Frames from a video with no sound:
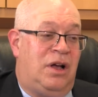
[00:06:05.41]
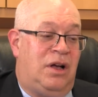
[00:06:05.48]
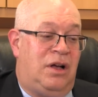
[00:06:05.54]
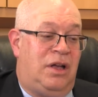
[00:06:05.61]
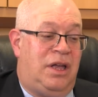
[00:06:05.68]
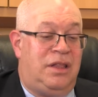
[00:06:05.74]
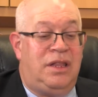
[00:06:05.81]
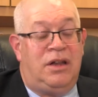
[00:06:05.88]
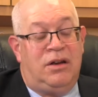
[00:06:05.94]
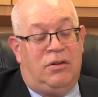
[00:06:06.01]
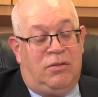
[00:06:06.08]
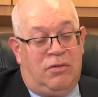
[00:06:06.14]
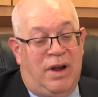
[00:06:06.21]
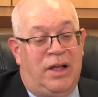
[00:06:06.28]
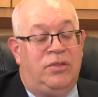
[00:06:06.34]
And then
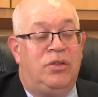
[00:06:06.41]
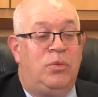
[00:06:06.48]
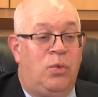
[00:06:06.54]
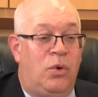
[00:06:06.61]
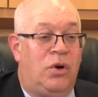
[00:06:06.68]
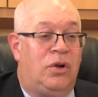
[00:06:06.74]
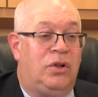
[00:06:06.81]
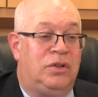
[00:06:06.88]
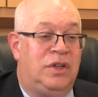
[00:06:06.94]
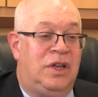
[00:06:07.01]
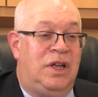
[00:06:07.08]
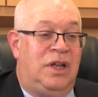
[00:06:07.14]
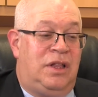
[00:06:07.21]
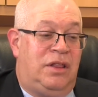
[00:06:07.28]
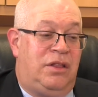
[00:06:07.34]
around the world,
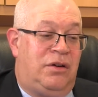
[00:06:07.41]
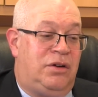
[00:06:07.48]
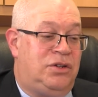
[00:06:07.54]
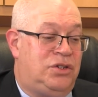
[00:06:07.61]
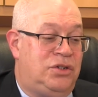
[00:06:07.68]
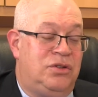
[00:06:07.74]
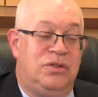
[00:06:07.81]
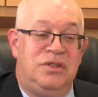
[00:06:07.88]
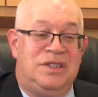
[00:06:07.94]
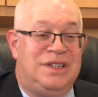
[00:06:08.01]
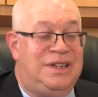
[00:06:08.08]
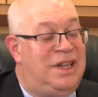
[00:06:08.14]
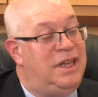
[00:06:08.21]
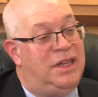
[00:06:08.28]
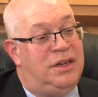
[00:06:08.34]
there are Jews
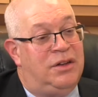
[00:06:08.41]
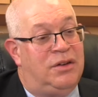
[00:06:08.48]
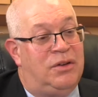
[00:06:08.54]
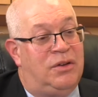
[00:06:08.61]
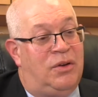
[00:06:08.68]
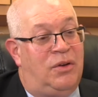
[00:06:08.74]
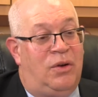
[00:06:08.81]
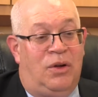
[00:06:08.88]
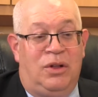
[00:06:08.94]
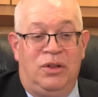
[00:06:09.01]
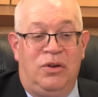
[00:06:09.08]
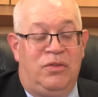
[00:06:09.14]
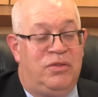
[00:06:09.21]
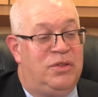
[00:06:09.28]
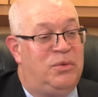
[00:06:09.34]
in need
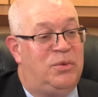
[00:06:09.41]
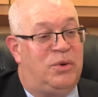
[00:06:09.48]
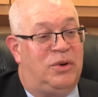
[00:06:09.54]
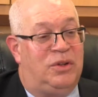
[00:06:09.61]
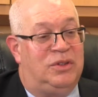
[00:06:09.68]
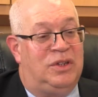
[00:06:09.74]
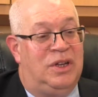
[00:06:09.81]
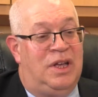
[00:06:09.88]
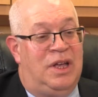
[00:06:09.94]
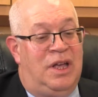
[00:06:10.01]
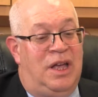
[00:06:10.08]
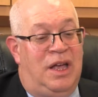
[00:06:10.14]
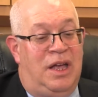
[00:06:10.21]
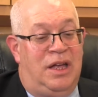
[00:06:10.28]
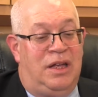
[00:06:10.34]
all over the world.
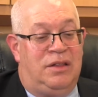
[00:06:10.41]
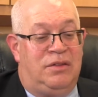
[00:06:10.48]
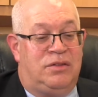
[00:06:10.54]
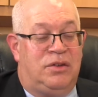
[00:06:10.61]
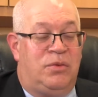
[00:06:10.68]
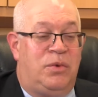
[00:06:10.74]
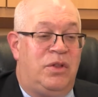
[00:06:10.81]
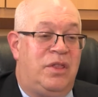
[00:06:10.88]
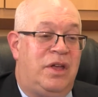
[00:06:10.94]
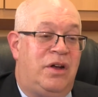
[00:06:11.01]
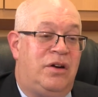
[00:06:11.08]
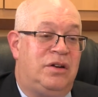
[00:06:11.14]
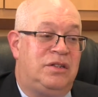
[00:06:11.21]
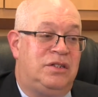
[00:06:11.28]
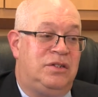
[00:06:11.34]
And so we're
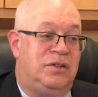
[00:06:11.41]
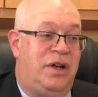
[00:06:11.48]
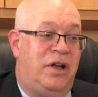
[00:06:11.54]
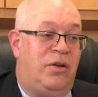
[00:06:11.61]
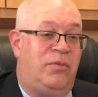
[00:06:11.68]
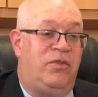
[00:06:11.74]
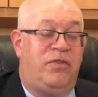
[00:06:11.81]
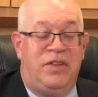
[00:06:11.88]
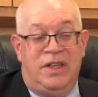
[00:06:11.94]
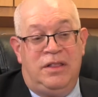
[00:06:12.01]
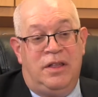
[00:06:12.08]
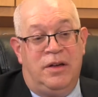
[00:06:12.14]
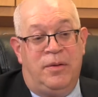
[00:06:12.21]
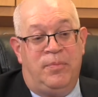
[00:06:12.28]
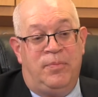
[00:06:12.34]
there to help
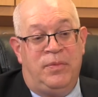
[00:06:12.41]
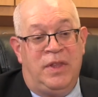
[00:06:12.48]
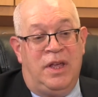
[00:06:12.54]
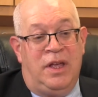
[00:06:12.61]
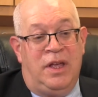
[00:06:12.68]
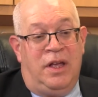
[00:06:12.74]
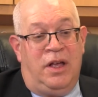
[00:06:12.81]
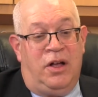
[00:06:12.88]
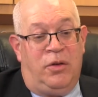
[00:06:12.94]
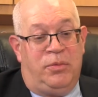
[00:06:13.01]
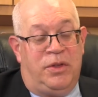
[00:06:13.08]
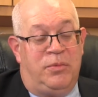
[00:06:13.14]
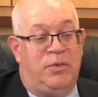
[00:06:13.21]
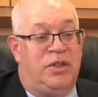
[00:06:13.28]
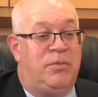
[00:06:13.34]
feed them,
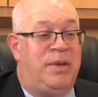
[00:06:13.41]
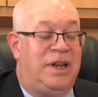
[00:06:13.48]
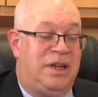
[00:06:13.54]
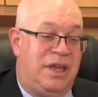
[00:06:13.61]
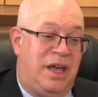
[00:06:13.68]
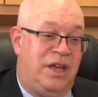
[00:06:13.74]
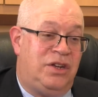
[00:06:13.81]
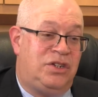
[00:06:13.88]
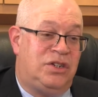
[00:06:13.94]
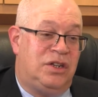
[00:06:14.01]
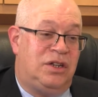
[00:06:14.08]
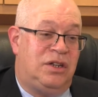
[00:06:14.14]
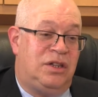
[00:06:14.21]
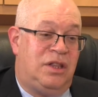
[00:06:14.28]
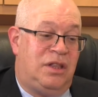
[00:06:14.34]
help them with
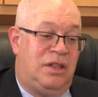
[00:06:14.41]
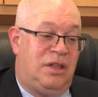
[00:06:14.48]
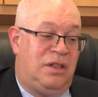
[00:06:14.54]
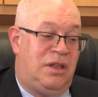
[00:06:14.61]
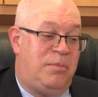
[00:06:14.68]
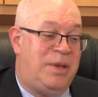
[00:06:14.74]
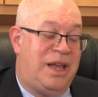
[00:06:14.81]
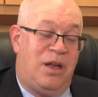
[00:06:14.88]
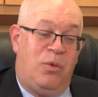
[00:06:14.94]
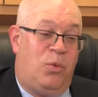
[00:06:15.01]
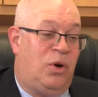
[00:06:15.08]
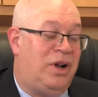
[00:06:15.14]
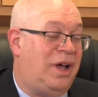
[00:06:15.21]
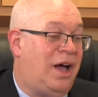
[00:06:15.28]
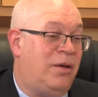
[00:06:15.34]
medication. They may get
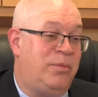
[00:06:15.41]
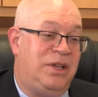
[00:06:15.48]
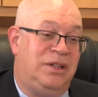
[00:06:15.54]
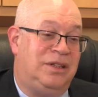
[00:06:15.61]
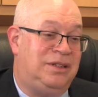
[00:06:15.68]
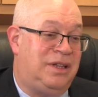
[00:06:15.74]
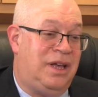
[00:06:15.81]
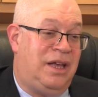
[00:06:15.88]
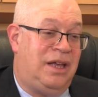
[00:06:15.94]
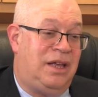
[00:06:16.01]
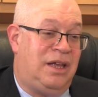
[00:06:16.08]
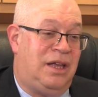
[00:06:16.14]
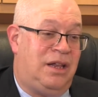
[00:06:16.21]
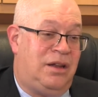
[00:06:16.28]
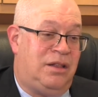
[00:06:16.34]
one hot meal a
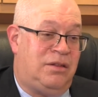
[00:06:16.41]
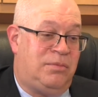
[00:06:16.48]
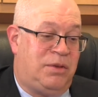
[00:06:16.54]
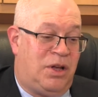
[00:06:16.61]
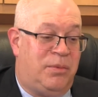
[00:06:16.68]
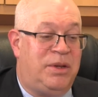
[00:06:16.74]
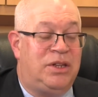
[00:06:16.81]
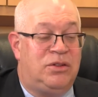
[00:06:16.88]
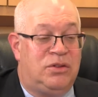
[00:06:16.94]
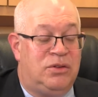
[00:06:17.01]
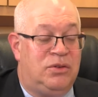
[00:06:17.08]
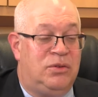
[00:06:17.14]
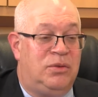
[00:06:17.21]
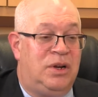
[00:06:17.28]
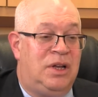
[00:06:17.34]
day, and it's coming
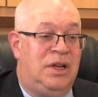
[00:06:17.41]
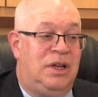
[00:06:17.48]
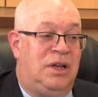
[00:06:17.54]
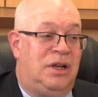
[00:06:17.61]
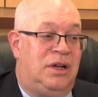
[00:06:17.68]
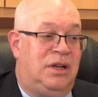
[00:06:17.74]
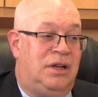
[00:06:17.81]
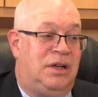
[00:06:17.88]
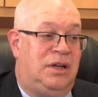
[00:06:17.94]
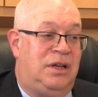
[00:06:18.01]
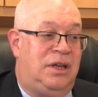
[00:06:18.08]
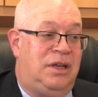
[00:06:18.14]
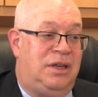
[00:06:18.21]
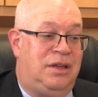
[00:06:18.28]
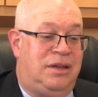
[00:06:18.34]
to
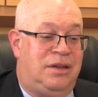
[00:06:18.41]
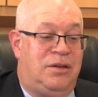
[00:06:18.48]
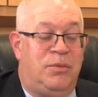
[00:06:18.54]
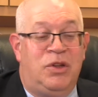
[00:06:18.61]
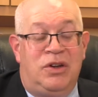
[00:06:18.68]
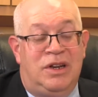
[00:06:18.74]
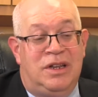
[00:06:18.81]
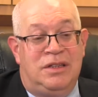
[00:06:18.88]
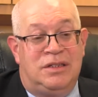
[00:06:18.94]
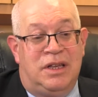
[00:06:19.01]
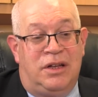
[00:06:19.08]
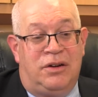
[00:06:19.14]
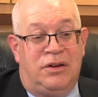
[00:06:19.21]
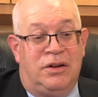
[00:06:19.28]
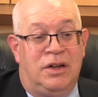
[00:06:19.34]
a community
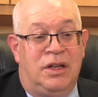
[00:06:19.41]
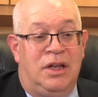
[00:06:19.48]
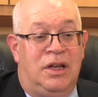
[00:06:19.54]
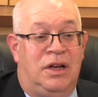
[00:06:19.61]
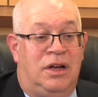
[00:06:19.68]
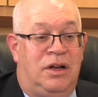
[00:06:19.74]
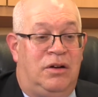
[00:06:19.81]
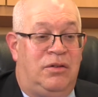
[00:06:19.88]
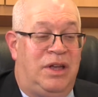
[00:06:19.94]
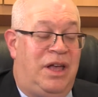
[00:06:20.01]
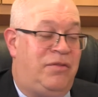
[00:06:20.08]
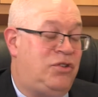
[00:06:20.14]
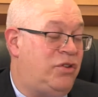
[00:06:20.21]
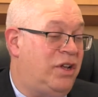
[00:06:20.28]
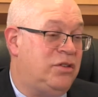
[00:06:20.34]
center. We
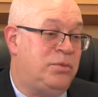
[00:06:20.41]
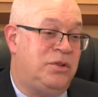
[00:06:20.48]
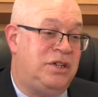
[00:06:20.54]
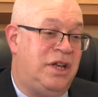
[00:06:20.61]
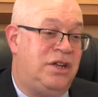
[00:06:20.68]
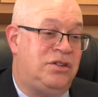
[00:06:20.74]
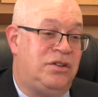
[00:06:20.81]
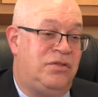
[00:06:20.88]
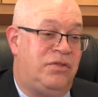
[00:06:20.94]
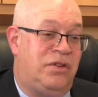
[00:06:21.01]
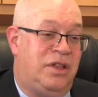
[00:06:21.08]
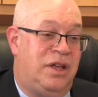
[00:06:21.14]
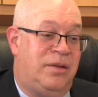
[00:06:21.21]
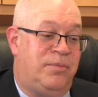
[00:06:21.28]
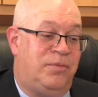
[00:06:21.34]
have transportation for
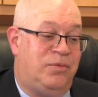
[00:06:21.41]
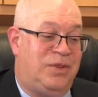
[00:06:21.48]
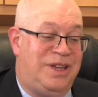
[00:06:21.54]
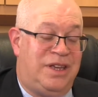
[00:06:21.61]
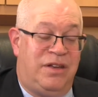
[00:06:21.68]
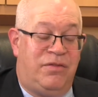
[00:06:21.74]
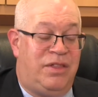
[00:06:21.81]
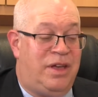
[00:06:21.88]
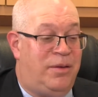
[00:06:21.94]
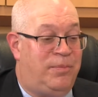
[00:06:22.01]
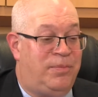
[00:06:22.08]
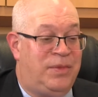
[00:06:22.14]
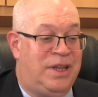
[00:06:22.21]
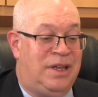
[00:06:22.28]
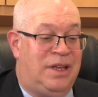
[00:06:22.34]
them. We give
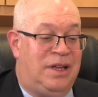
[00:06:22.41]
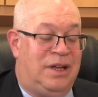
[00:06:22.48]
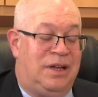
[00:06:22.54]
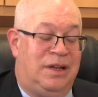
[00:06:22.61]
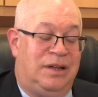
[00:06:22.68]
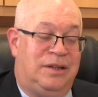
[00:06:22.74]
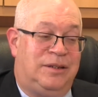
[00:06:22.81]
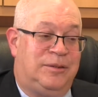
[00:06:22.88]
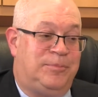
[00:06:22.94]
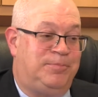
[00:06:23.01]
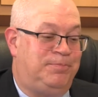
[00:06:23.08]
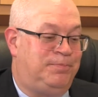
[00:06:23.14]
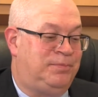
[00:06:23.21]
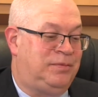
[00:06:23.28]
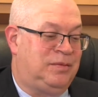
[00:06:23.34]
them
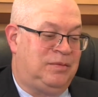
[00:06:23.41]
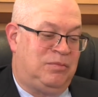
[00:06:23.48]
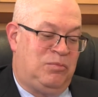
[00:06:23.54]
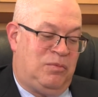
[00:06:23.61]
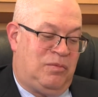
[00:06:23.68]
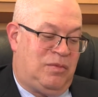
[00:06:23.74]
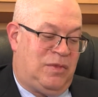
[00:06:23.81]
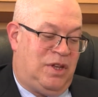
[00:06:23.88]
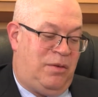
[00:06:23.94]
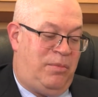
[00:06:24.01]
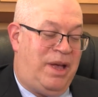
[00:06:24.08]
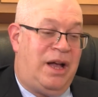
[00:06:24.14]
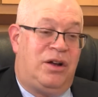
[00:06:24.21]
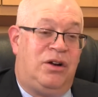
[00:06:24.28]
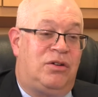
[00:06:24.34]
a
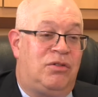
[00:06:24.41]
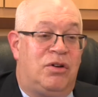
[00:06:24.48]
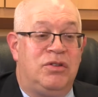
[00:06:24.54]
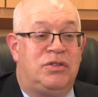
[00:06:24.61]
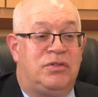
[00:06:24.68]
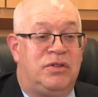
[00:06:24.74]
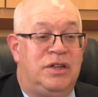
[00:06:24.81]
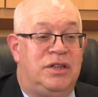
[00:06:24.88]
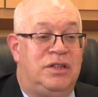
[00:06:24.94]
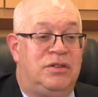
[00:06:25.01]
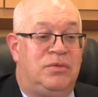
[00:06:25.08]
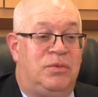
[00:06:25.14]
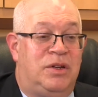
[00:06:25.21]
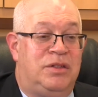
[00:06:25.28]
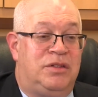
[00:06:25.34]
bag of
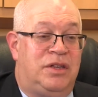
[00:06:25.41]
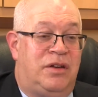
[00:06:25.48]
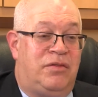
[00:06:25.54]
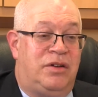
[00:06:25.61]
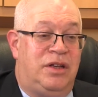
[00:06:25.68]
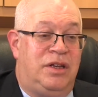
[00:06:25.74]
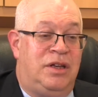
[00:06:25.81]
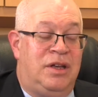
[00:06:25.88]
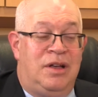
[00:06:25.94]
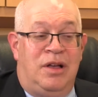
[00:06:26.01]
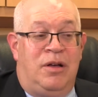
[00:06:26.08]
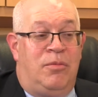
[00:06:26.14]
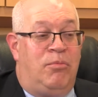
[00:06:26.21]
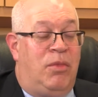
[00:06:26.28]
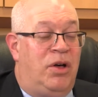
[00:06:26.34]
groceries once every
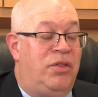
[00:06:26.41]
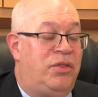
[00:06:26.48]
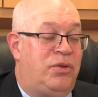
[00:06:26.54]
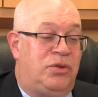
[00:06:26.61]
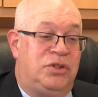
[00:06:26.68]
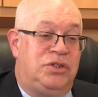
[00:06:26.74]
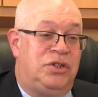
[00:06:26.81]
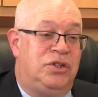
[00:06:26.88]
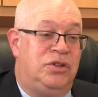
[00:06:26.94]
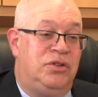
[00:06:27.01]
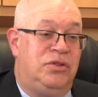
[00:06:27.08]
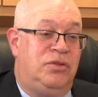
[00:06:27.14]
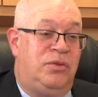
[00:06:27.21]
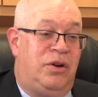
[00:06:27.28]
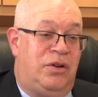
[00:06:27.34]
month or
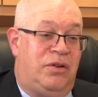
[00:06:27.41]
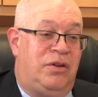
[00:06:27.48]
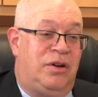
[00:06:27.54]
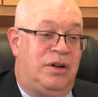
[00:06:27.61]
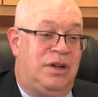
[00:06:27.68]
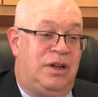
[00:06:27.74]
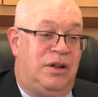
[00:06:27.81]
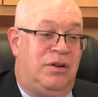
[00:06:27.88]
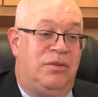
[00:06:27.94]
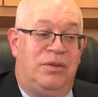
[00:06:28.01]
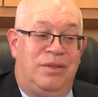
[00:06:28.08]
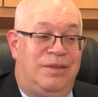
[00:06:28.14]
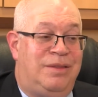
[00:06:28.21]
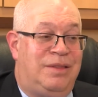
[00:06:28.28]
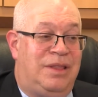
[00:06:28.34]
two, where, you
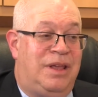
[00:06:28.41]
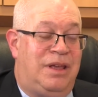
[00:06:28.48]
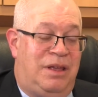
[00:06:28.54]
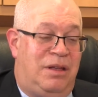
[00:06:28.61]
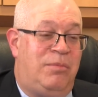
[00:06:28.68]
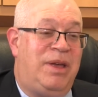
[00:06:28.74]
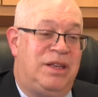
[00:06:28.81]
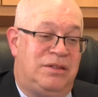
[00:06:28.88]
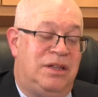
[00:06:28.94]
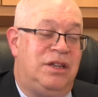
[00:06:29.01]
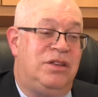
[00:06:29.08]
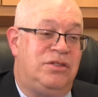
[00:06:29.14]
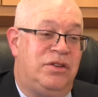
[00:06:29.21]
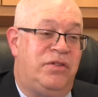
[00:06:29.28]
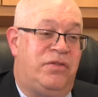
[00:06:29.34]
know, it makes it
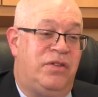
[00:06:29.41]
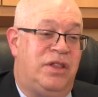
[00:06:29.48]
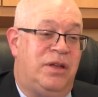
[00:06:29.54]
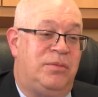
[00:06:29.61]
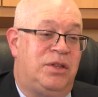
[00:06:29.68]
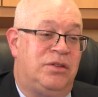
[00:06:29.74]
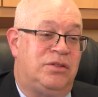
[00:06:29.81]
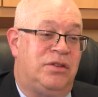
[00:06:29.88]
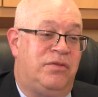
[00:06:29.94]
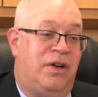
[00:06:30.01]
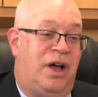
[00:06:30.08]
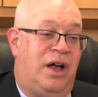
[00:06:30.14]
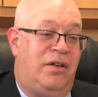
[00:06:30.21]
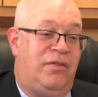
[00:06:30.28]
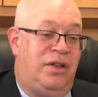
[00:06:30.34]
easier for them to
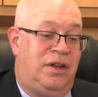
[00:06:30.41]
survive.